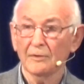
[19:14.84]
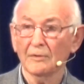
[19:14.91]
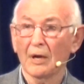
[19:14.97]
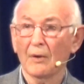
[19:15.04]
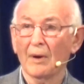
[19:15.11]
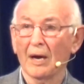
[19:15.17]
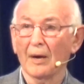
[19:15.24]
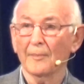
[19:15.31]

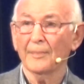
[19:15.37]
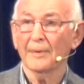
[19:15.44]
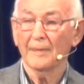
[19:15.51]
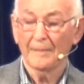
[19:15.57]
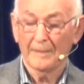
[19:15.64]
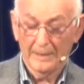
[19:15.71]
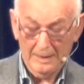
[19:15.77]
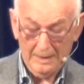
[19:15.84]
grow up
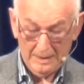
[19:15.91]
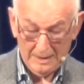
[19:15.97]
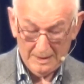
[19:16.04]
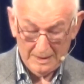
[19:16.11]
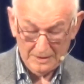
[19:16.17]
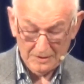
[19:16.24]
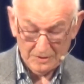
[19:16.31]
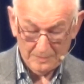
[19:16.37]

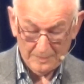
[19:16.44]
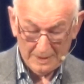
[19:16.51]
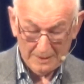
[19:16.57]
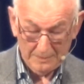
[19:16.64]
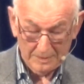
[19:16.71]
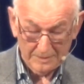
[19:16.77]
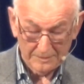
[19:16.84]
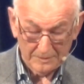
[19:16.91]
into
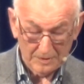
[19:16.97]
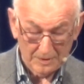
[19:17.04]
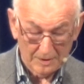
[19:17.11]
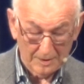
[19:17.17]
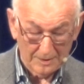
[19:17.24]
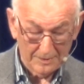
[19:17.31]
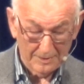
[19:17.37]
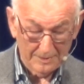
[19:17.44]
people of
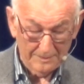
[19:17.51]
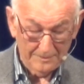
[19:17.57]
God.